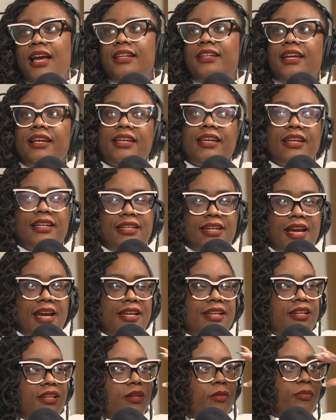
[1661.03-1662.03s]
like
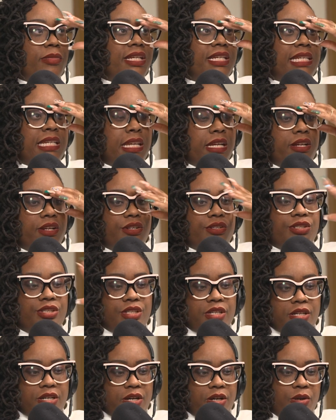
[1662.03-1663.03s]
ignited in me years
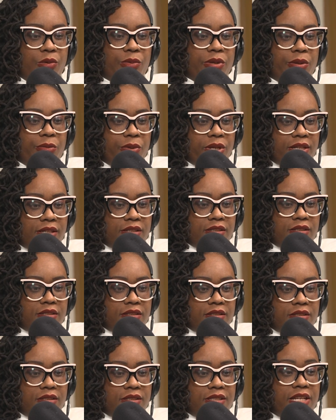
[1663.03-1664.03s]
ago. We went.
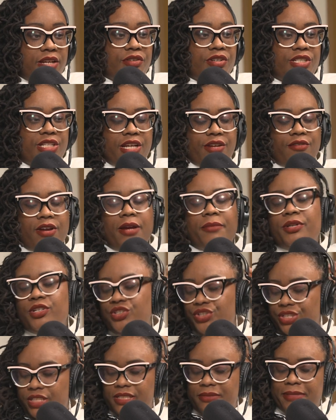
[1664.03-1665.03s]
Sarah Jake Roberts,
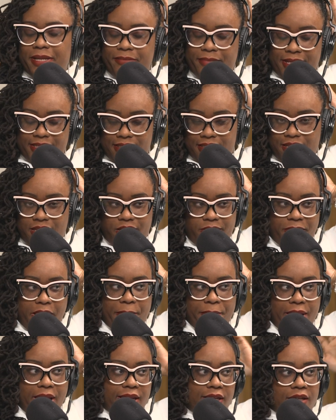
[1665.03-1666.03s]
she's my bestie in my
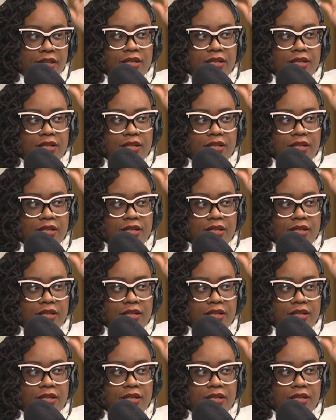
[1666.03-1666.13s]
mind.